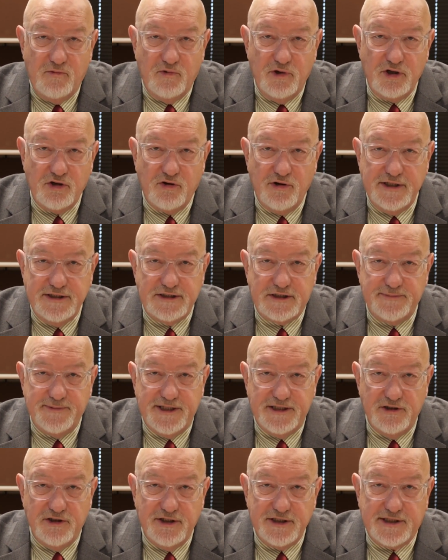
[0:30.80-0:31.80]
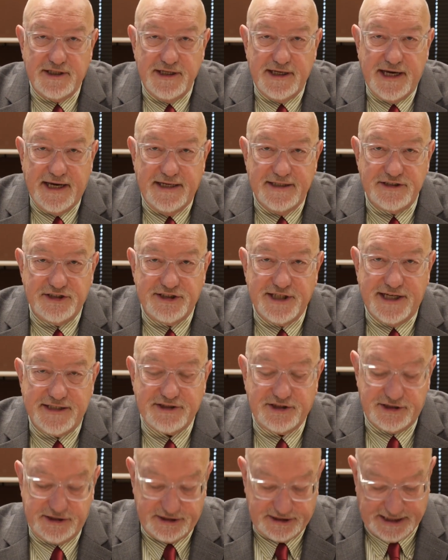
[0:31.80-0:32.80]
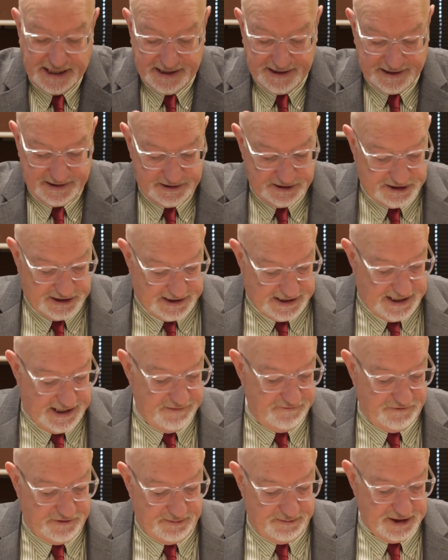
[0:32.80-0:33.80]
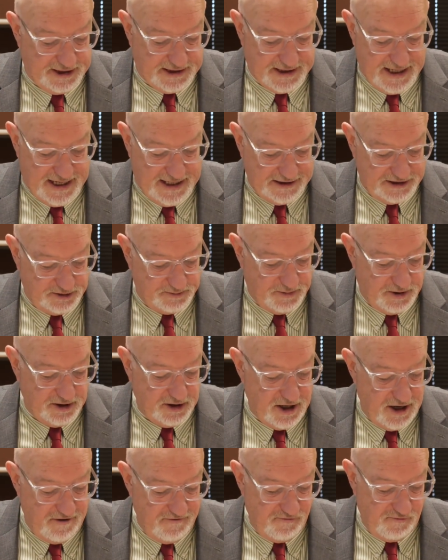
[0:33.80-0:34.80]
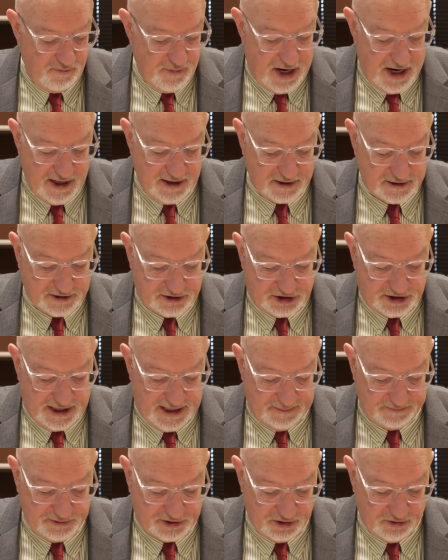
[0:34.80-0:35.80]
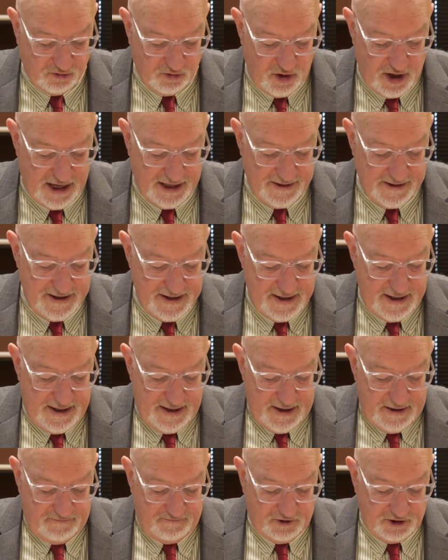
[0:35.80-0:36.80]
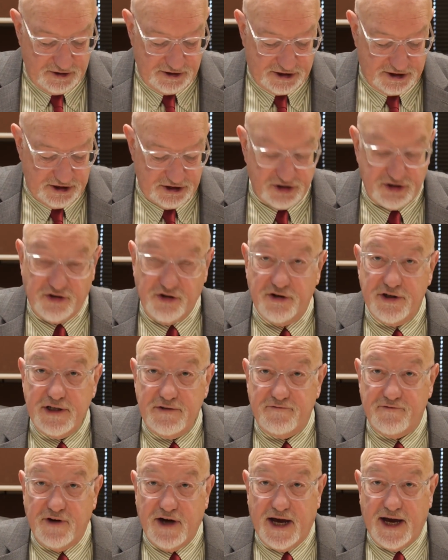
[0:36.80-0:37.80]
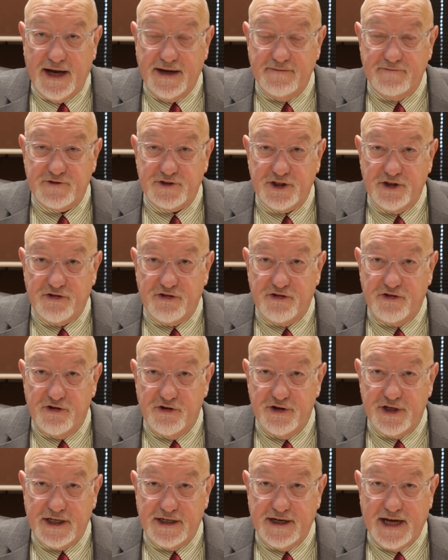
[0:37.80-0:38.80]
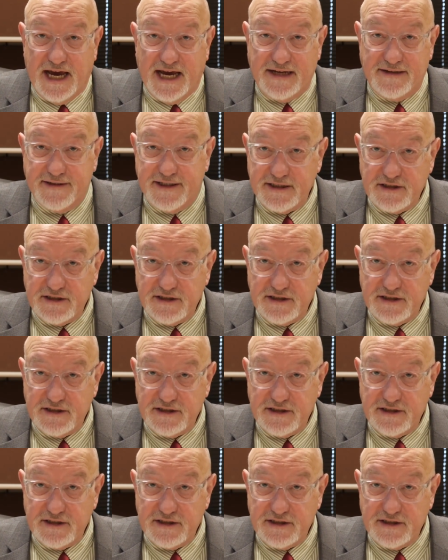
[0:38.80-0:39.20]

We're going to be looking at a section taken today from the Gospel of Mark, chapter 1, verses 35 to 39.